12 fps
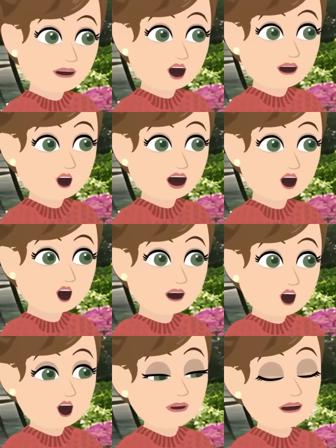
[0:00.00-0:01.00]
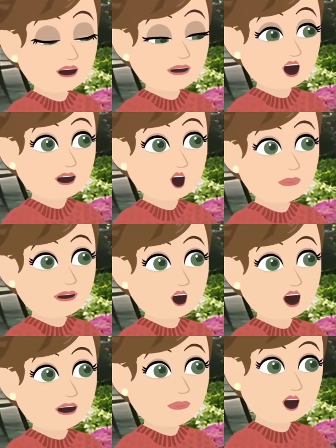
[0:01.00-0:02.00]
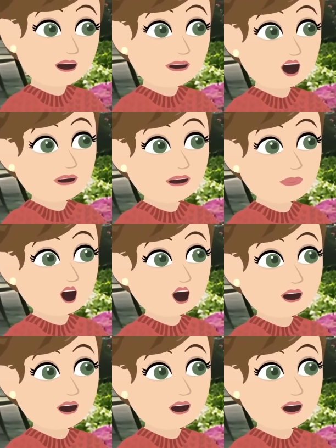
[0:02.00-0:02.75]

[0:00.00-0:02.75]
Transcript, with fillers: give it another week, give it another two weeks, give it another three